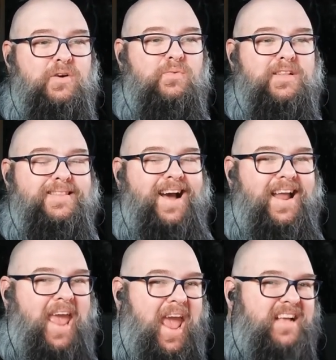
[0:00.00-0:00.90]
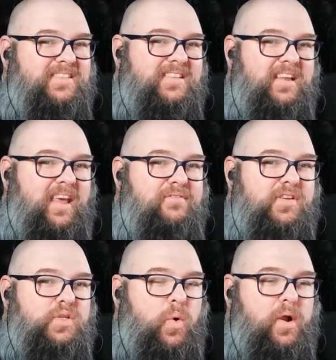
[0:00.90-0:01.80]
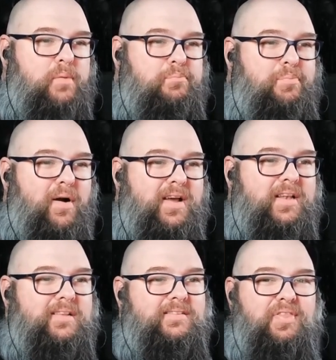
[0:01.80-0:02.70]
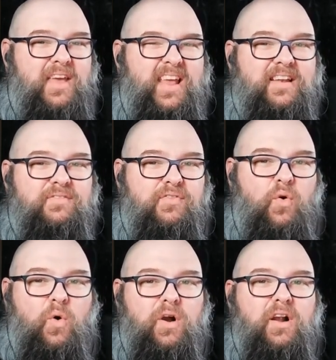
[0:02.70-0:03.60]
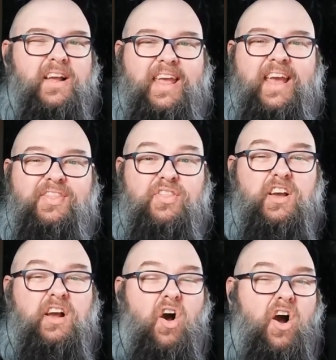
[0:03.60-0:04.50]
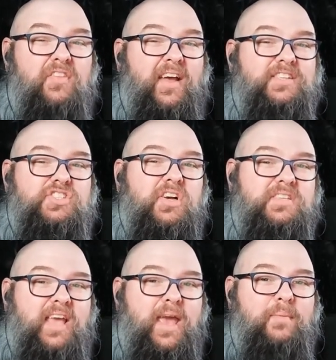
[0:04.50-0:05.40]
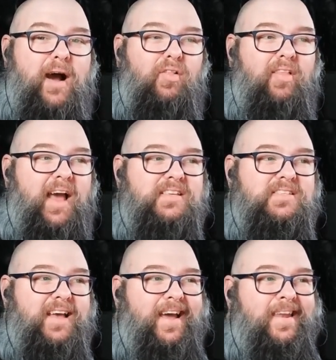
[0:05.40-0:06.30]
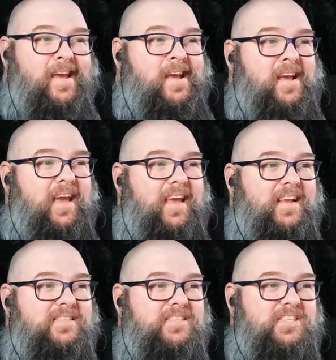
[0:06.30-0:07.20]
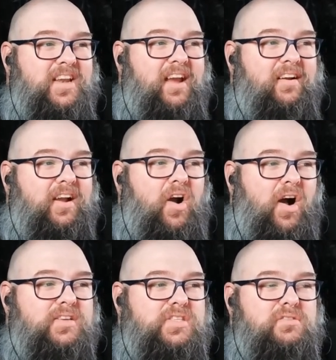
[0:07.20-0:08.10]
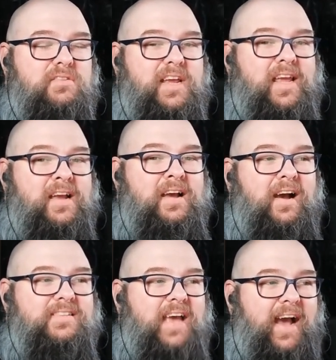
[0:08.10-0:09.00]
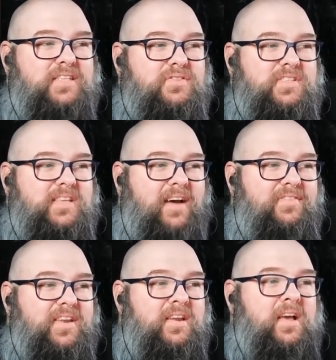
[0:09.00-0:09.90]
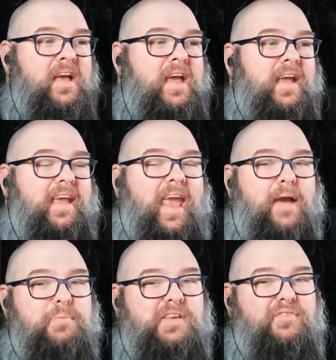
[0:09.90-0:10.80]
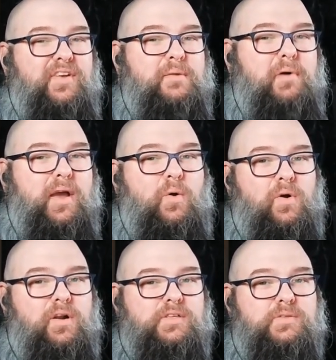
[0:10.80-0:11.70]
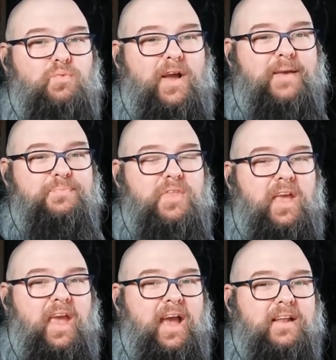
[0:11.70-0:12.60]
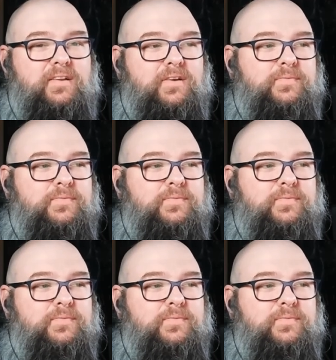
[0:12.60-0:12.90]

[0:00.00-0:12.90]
with not as thin inventory, but thin for, again, the card that just came out last set. It is a generic, cost 3, attacks for 7, can't be defended by auras, right? And